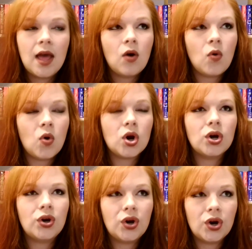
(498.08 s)
or
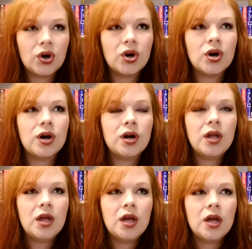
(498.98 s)
her
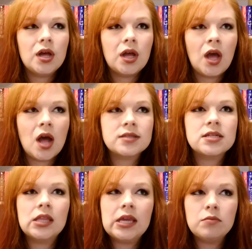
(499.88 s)

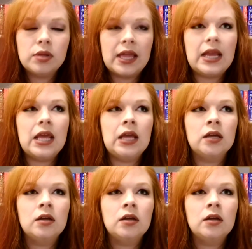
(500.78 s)
constantly complaining